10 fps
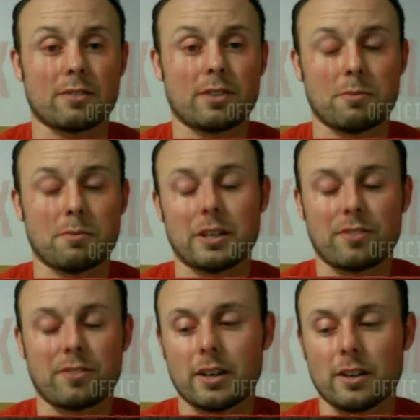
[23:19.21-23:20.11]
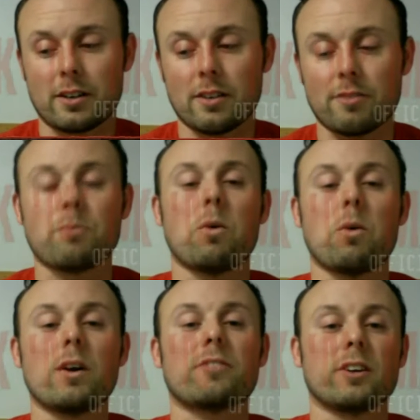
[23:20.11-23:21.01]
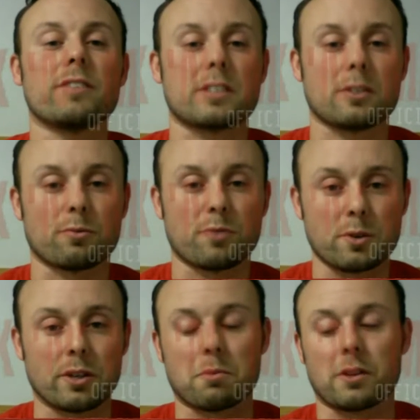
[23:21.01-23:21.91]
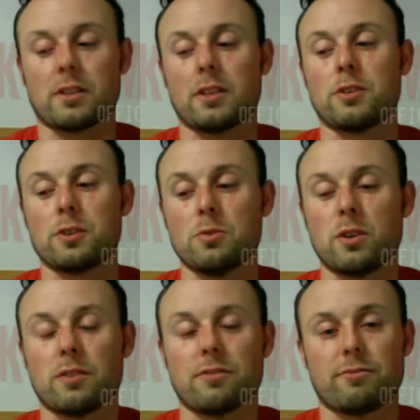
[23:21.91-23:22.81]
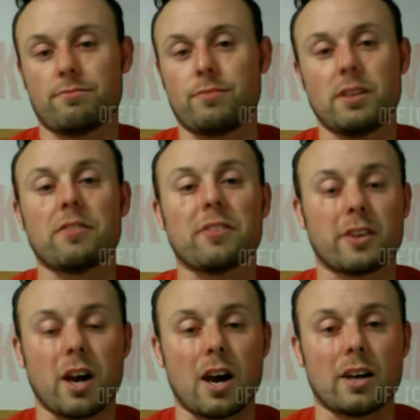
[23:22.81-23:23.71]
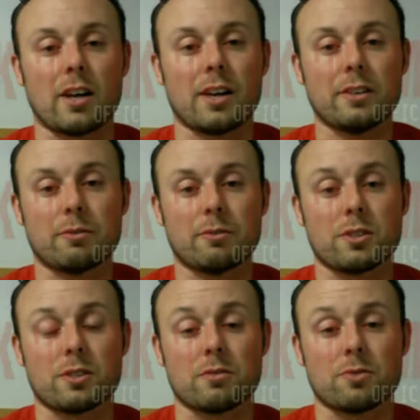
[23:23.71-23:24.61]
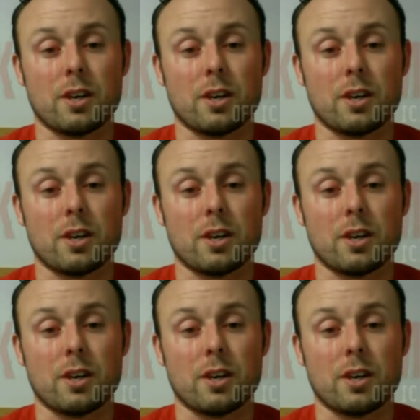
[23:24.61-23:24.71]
If they're even still feuding, but then two, even if they're not, I think Rusev